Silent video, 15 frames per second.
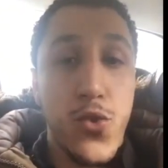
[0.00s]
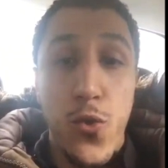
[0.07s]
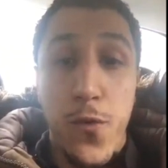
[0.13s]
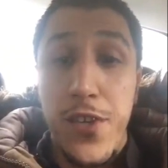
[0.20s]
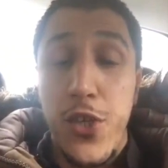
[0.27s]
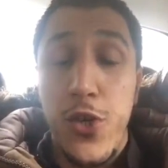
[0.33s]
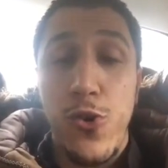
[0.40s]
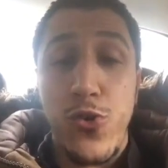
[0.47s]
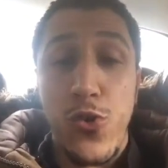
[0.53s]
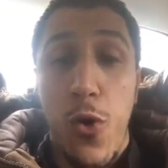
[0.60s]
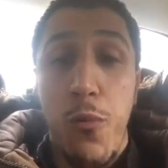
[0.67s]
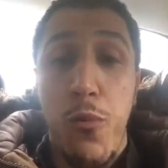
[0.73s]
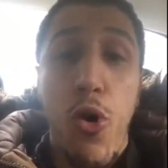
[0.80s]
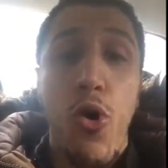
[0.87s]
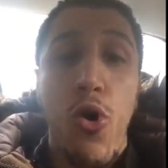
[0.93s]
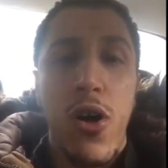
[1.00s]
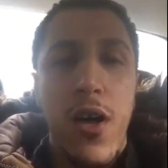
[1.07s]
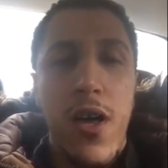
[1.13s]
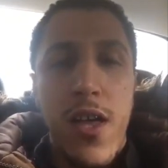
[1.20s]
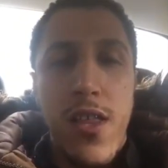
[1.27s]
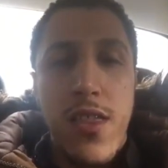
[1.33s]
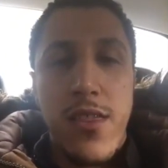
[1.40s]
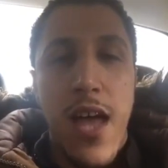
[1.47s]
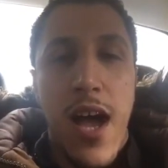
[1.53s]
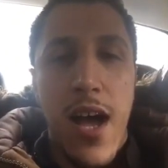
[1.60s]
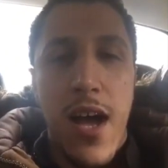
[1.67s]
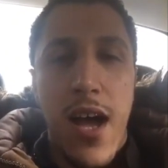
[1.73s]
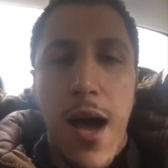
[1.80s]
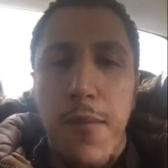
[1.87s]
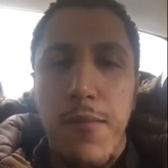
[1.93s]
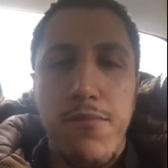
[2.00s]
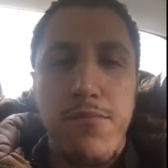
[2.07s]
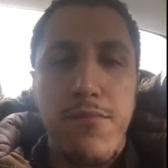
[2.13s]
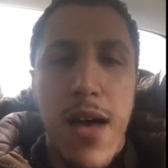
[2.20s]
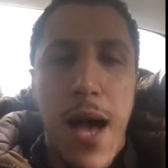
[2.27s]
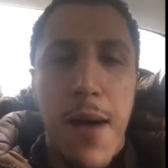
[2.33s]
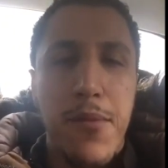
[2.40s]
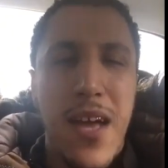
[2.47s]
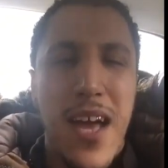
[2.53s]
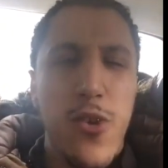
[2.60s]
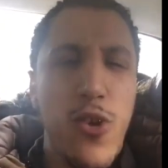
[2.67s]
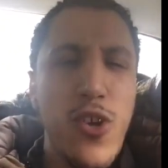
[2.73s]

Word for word: two videos or more that I'm I'm,